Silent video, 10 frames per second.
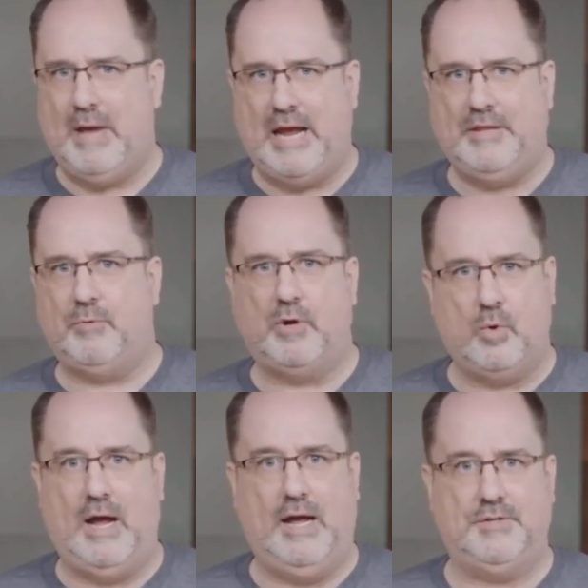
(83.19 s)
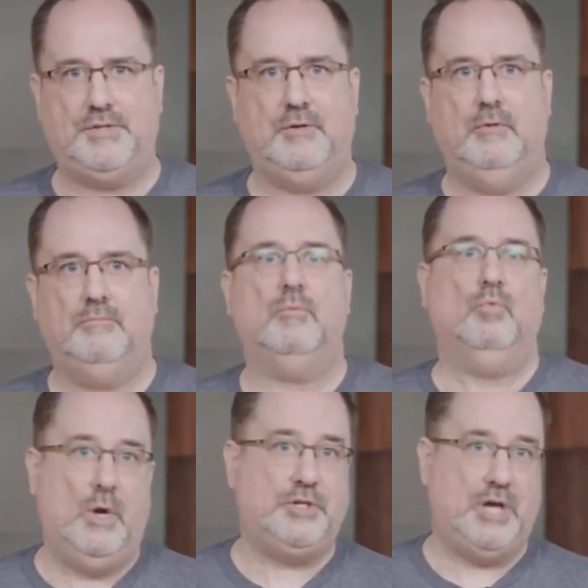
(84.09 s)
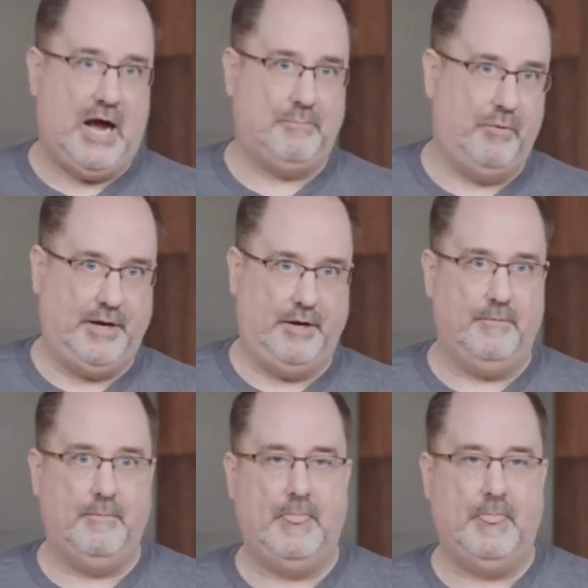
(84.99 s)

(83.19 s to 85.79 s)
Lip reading: made the request, which operator.